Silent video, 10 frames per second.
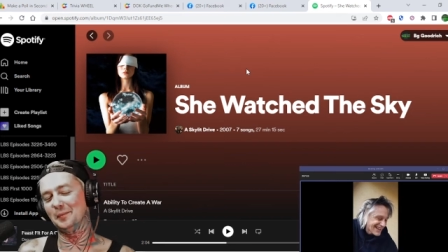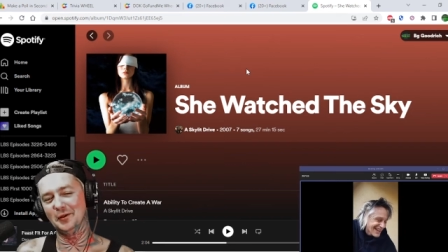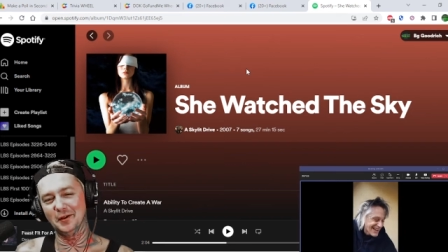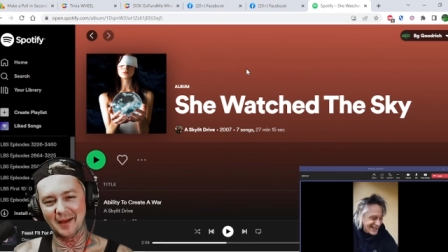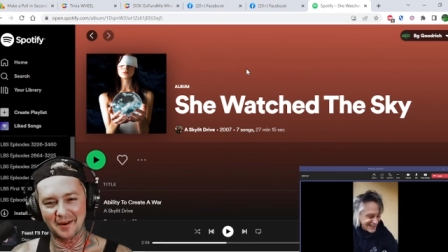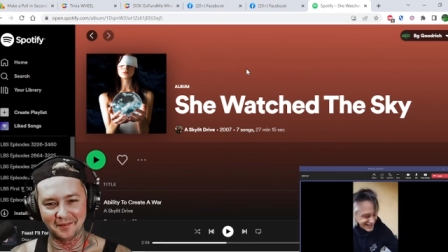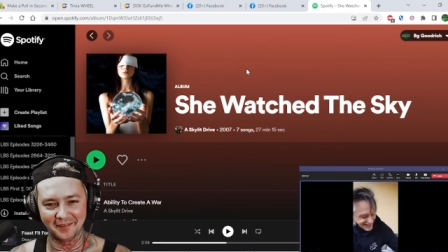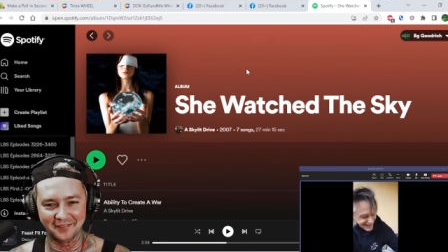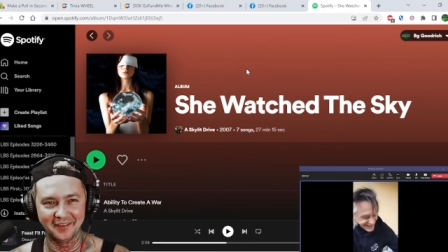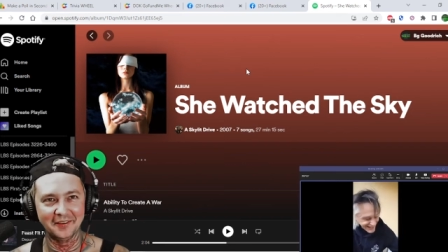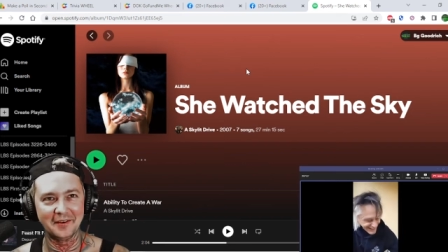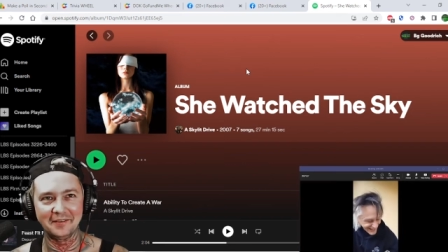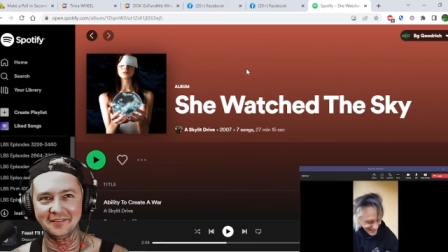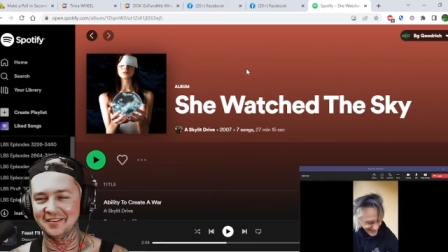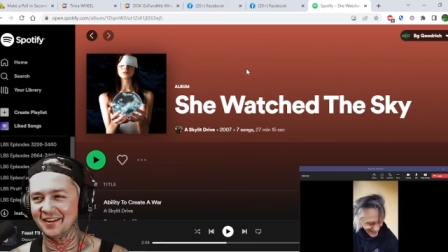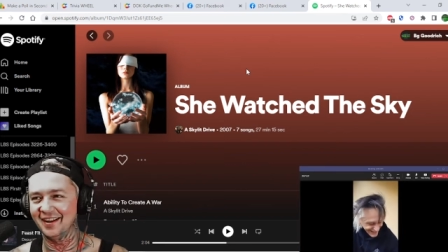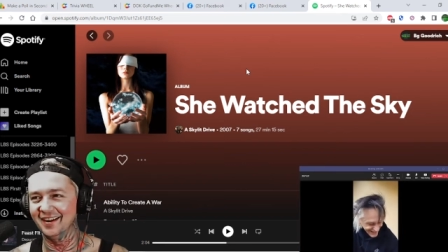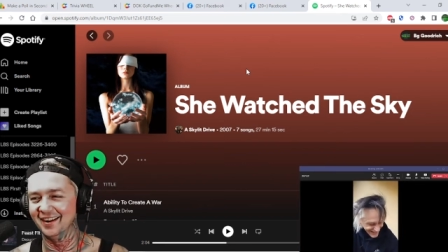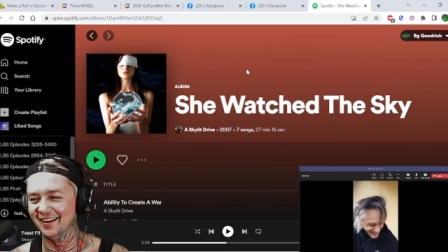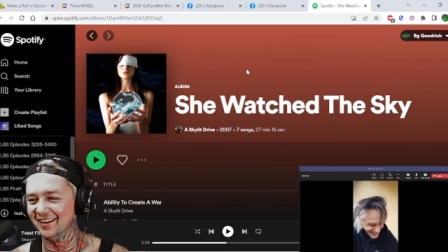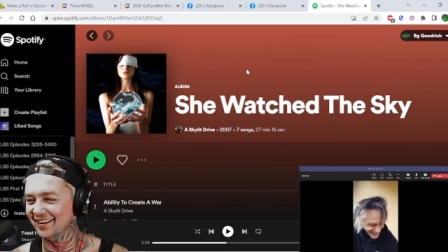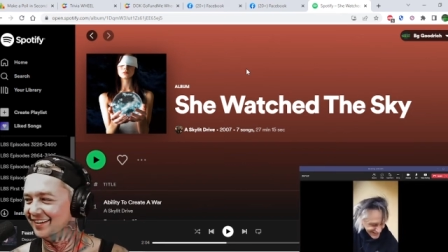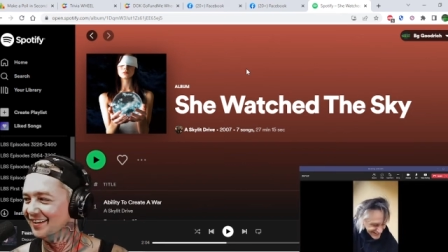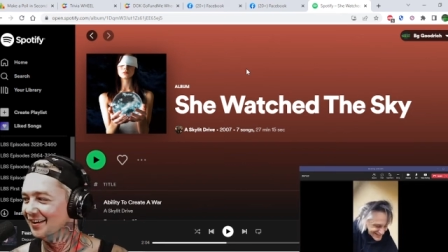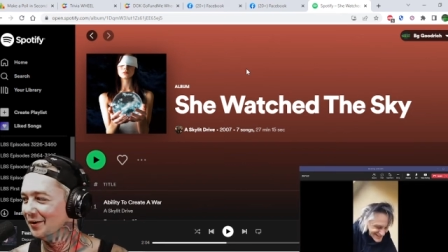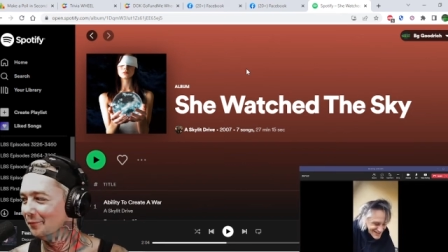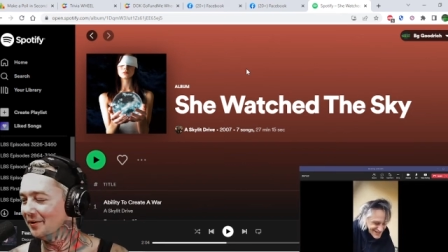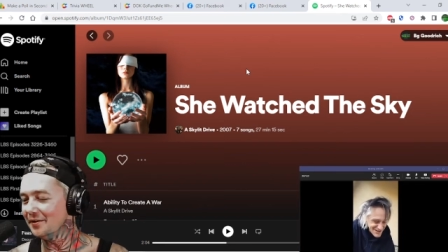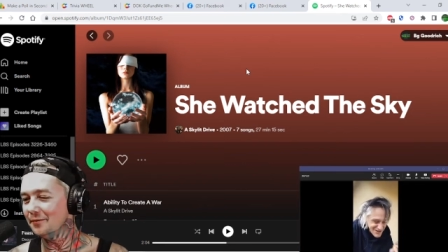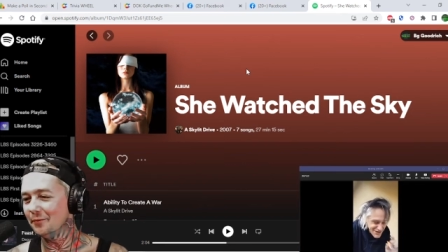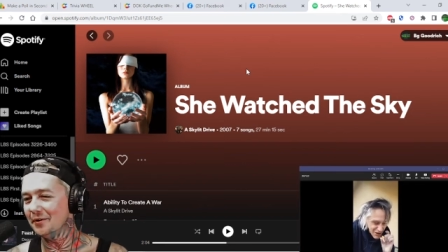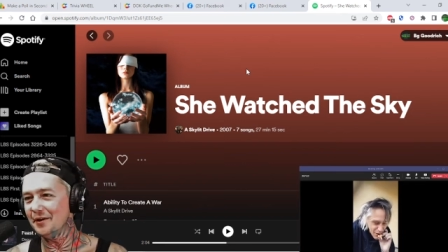pull them out of pull them out of them today. What do you What do you